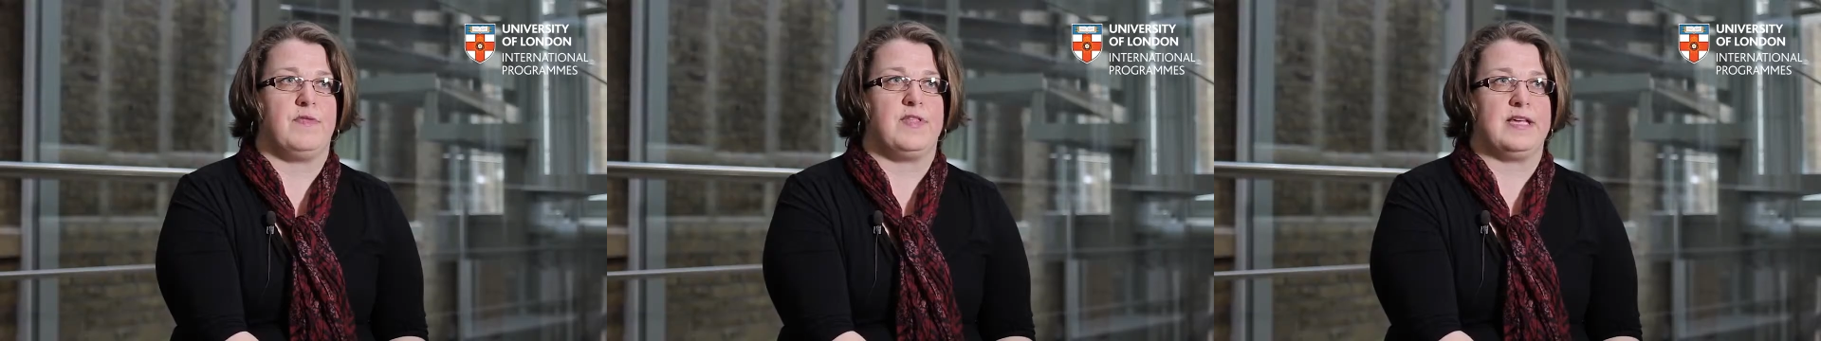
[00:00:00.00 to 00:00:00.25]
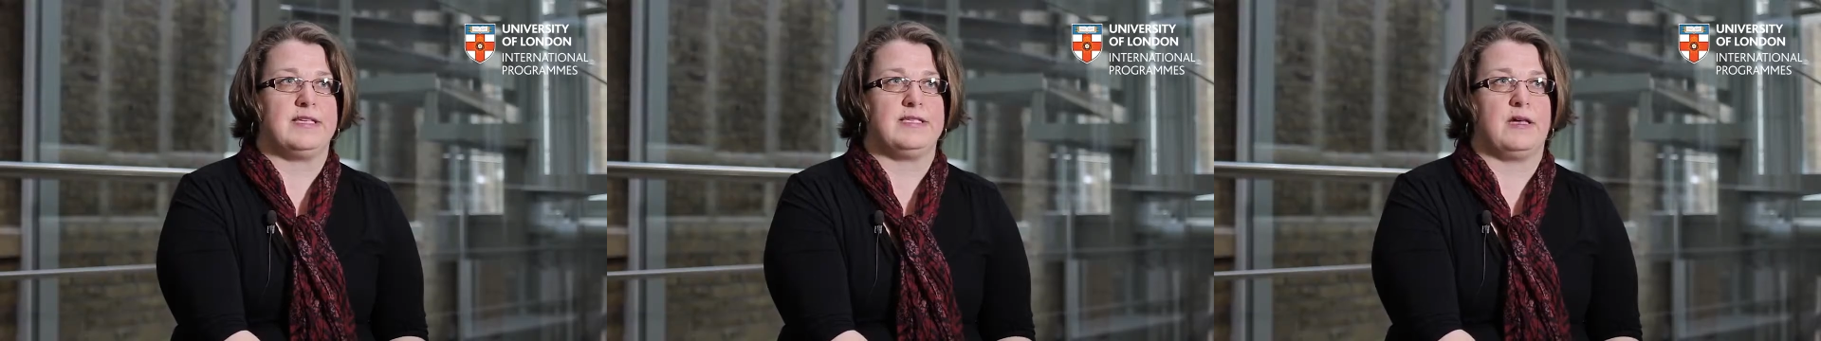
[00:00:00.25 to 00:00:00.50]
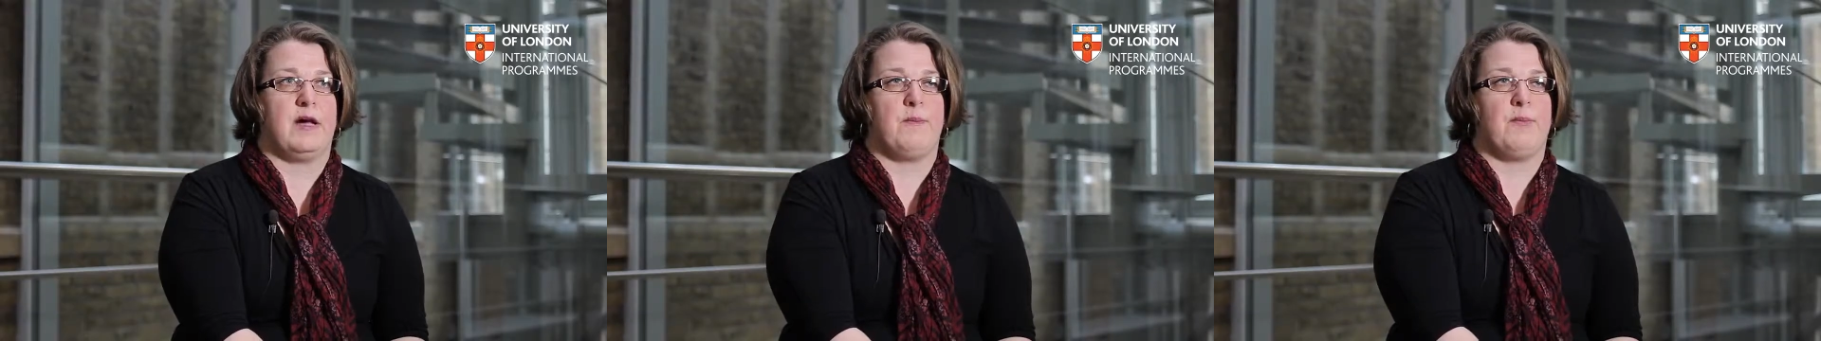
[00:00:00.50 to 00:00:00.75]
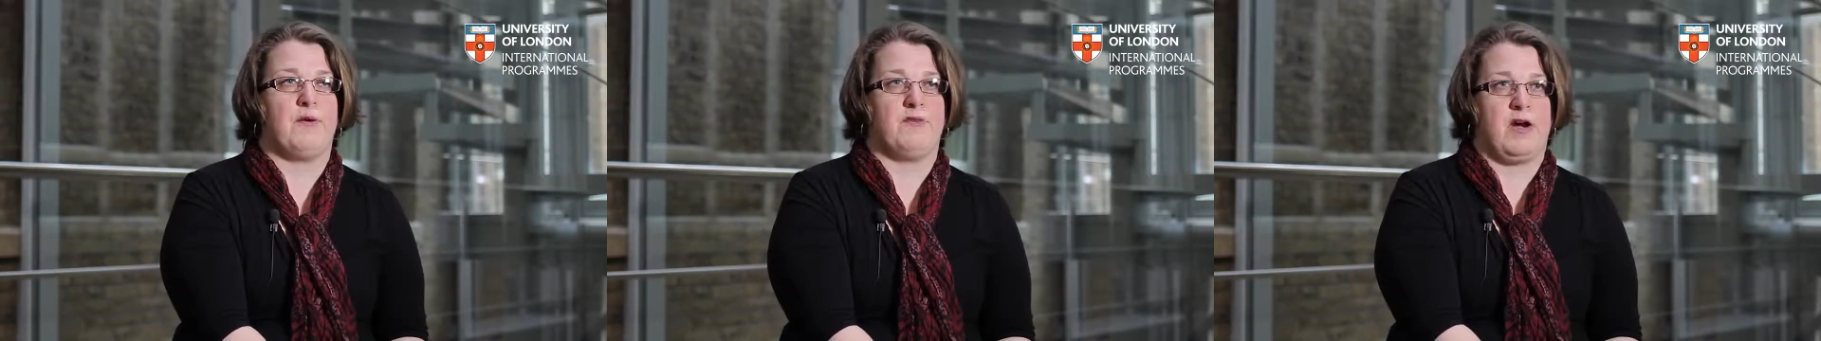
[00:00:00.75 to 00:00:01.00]
This
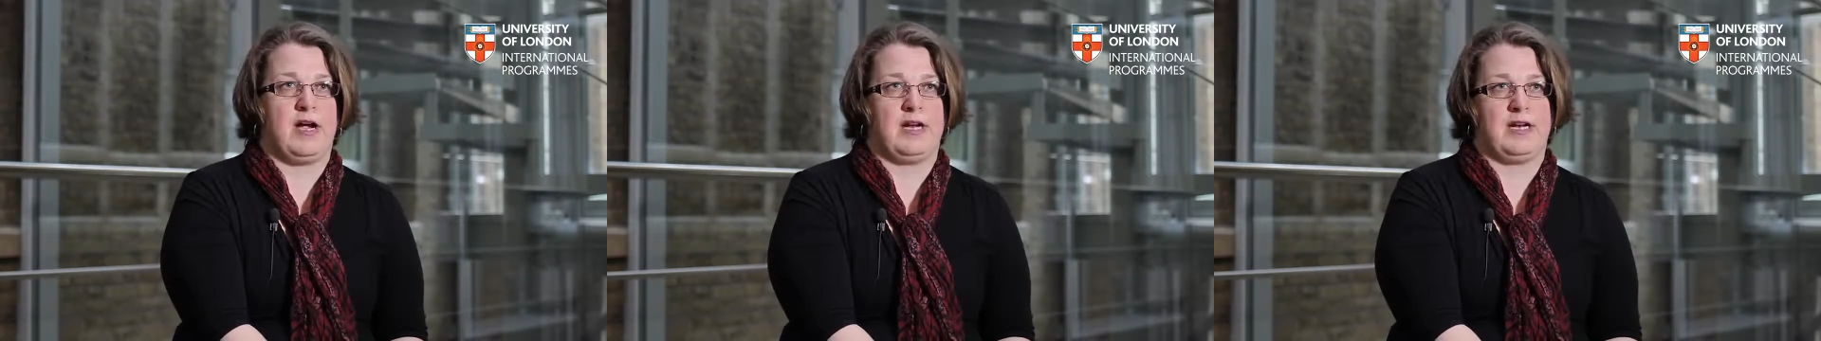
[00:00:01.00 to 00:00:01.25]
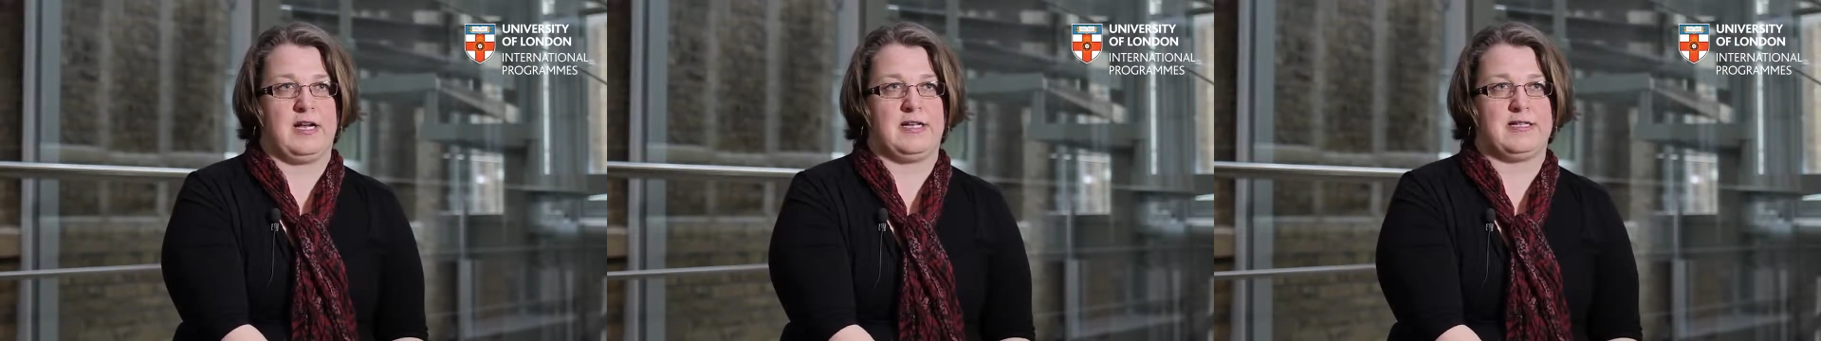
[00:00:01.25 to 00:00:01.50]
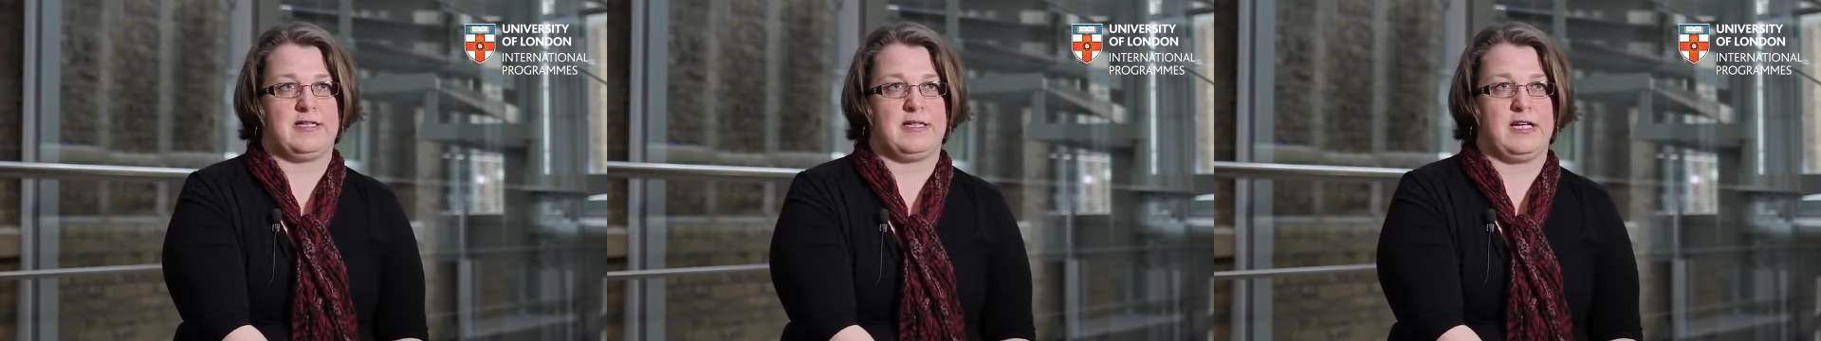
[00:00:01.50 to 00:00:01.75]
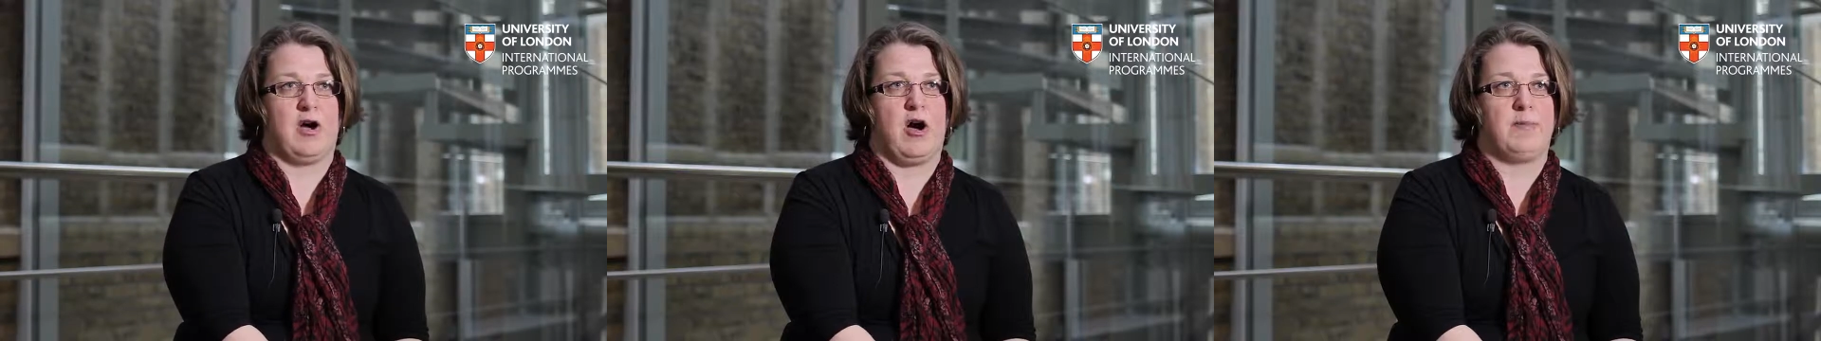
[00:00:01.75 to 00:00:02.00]
provided us
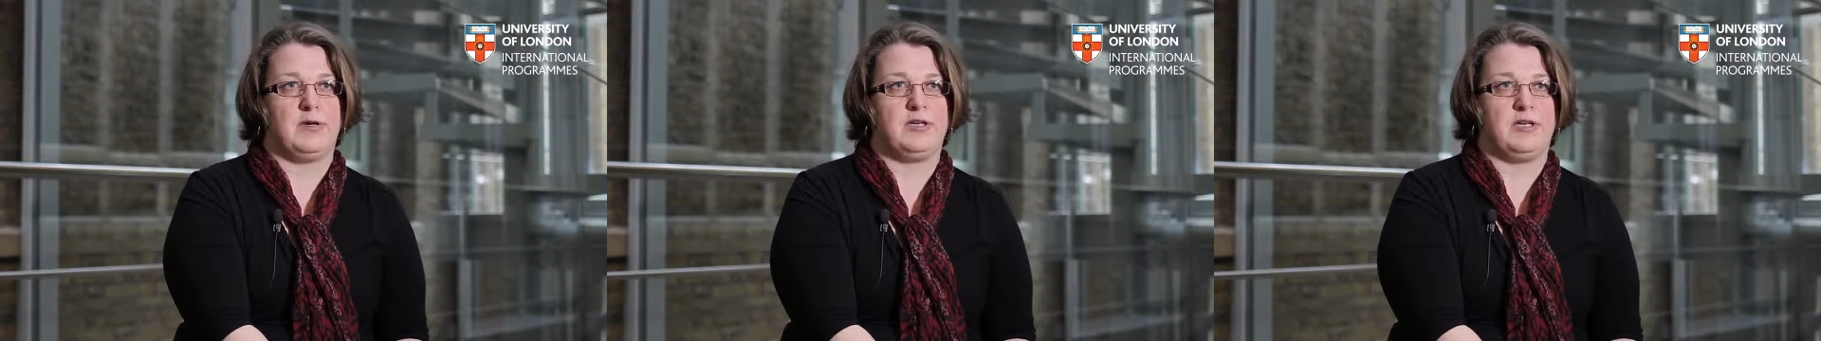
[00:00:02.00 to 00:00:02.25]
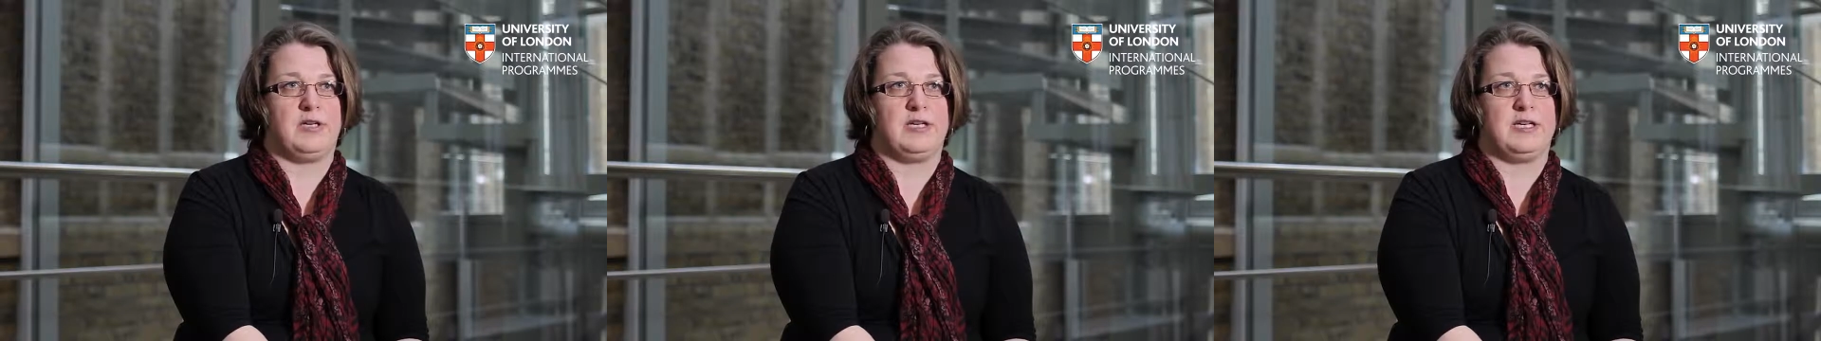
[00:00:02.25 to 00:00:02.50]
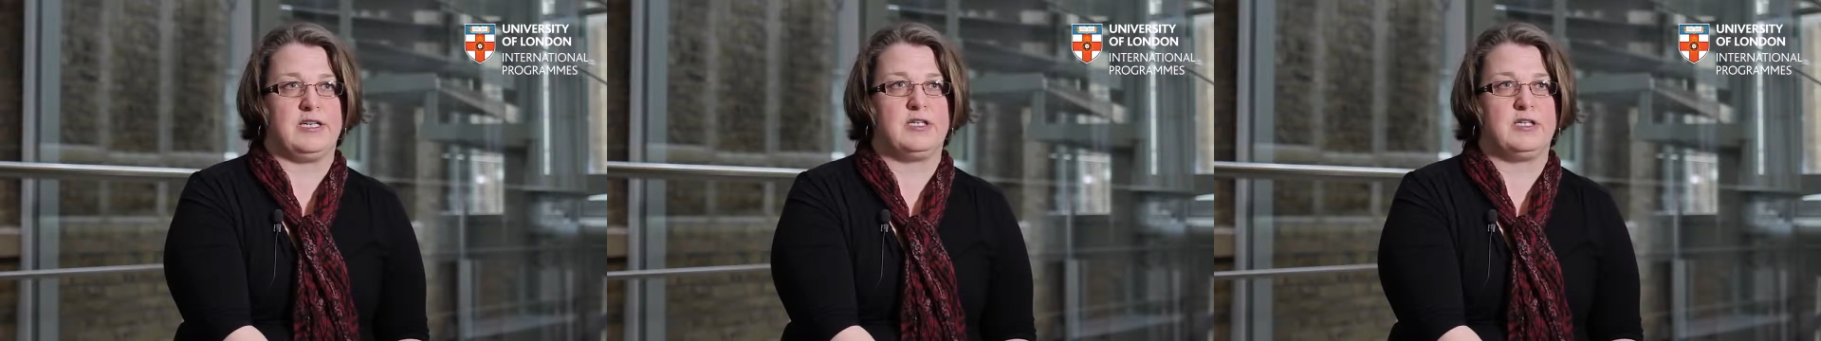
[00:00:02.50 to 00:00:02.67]
the opportunity